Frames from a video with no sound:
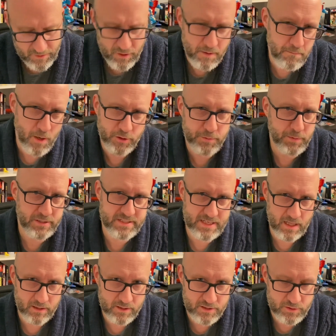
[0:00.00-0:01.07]
there are multiple
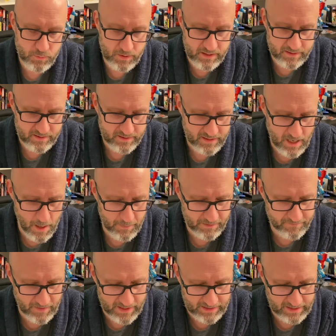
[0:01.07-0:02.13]
sellers with Comic
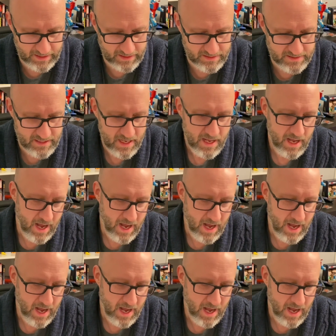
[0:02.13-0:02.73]
Vikings.